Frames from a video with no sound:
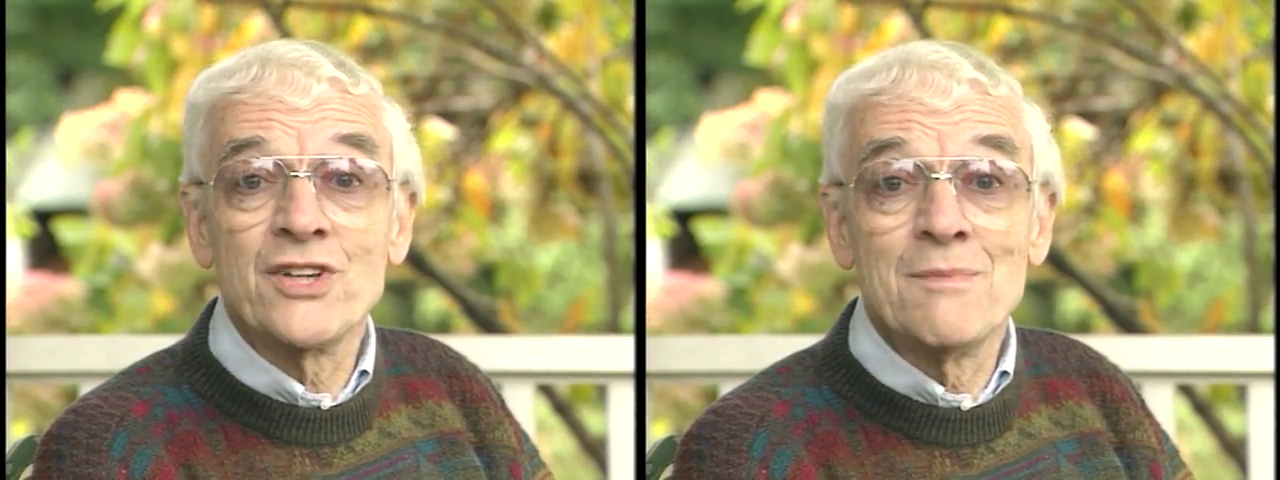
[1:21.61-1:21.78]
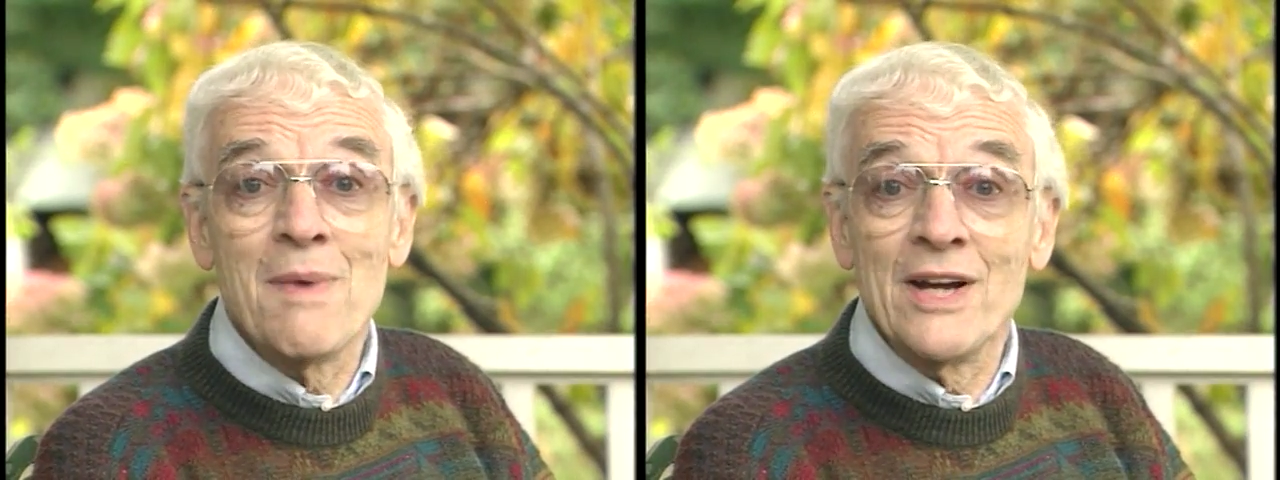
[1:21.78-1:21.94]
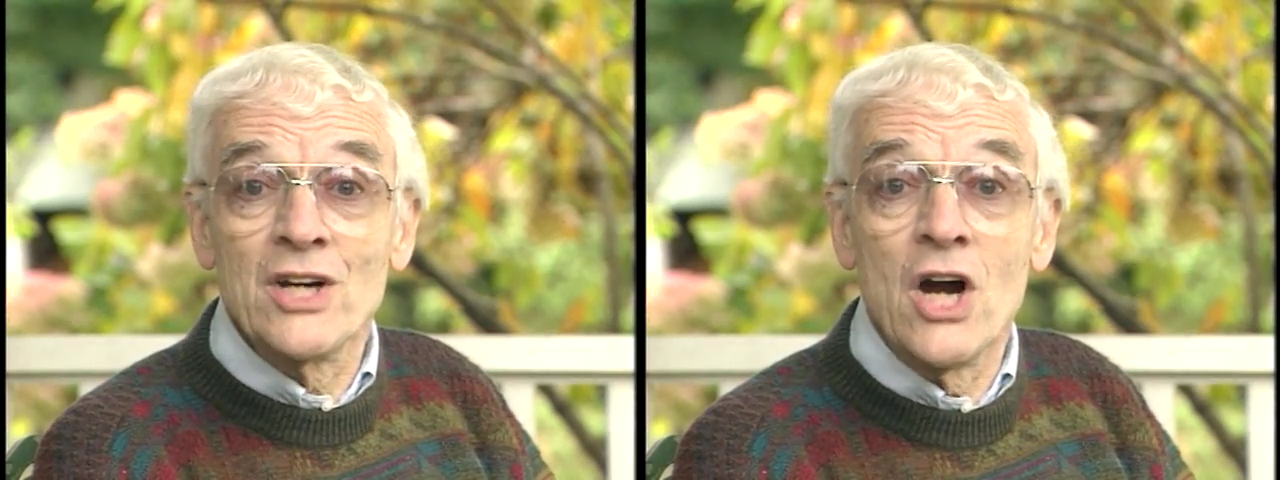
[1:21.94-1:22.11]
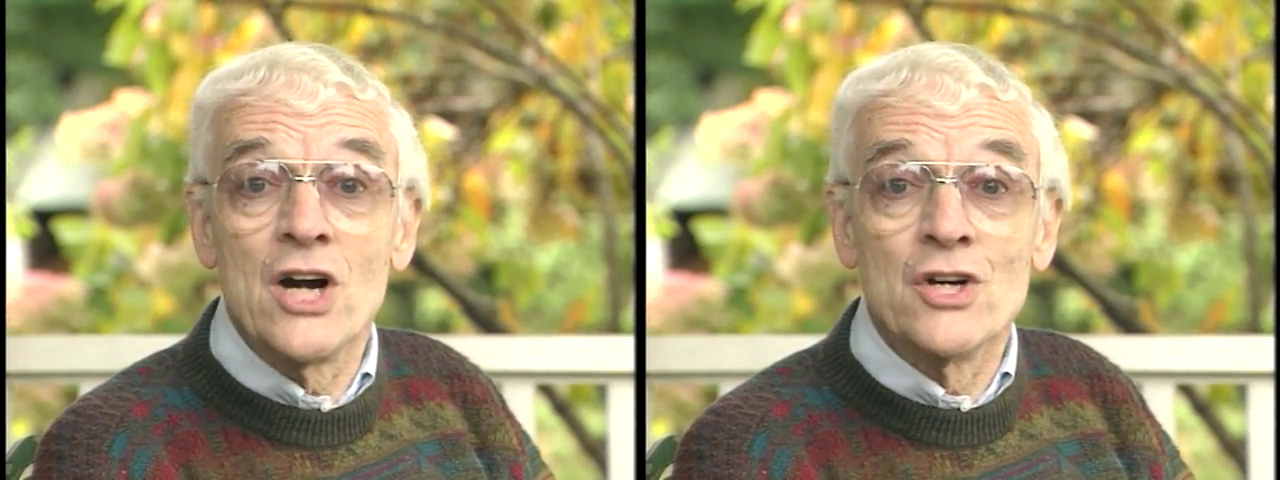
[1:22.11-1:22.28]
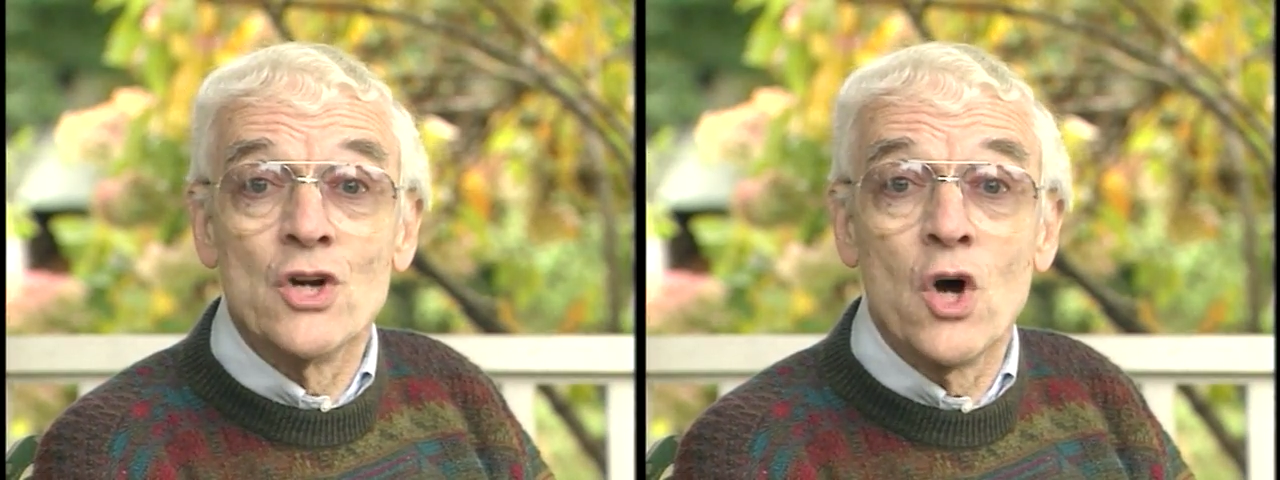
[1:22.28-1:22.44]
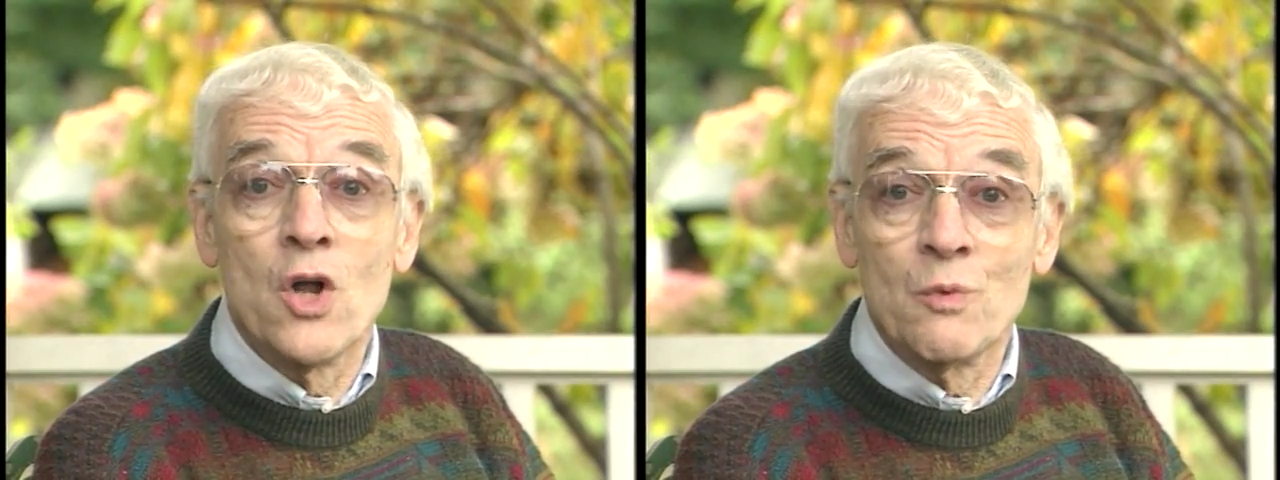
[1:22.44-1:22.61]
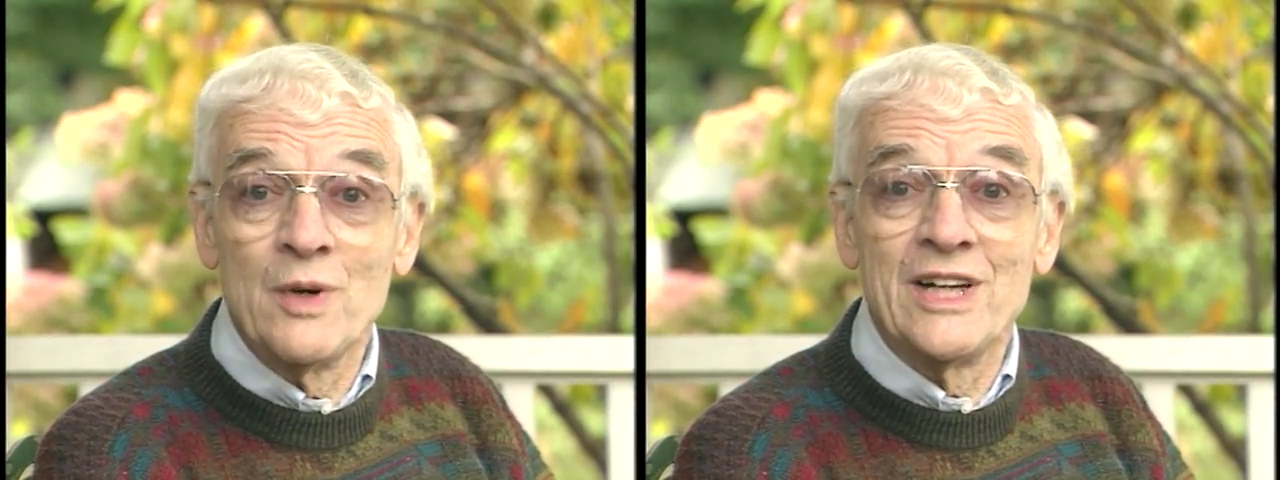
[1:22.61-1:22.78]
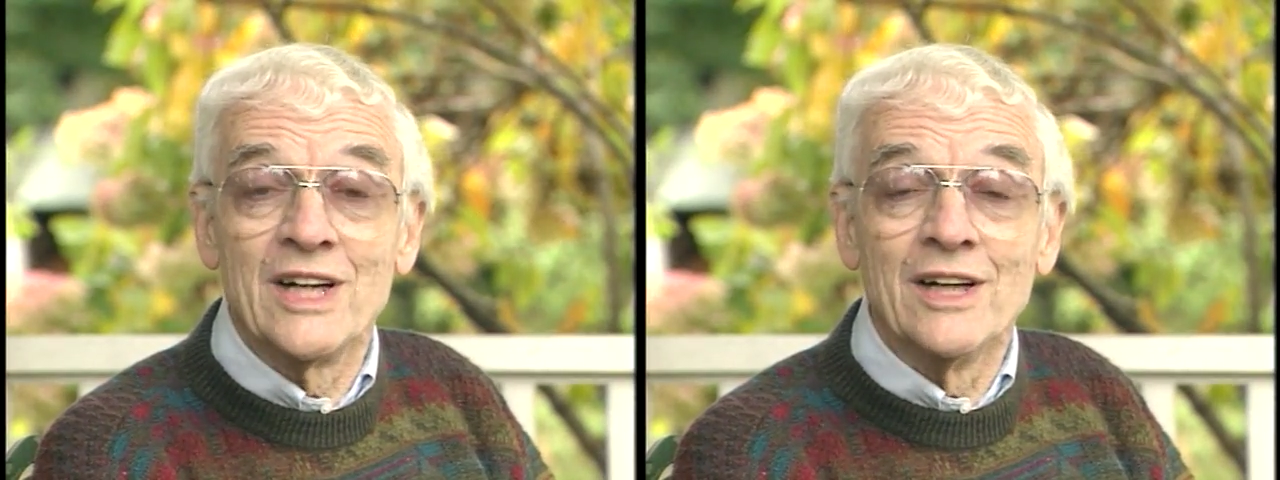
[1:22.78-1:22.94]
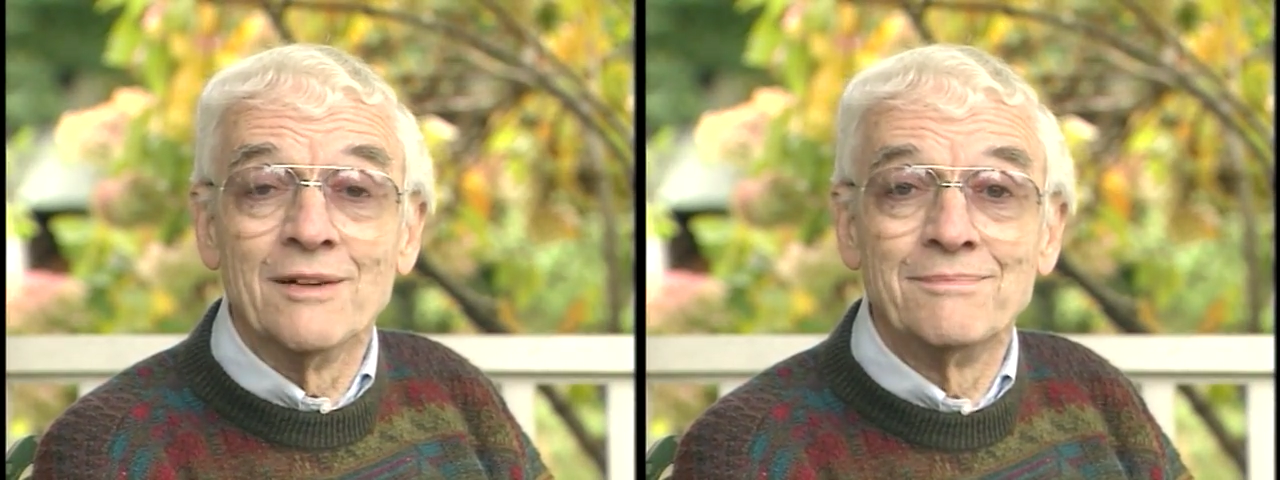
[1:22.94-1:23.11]
in my garden all
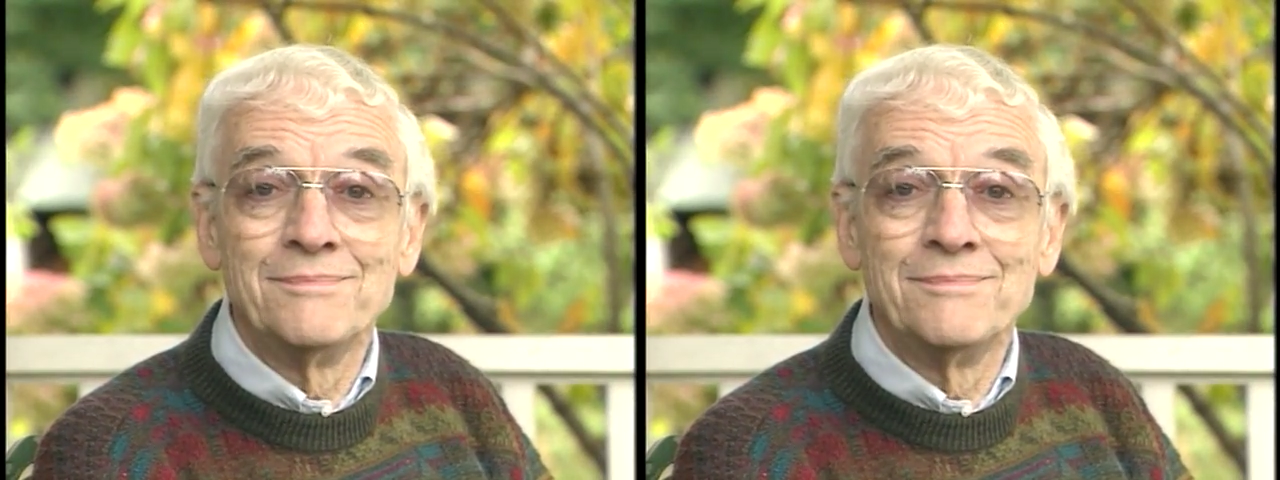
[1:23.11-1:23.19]
weekend.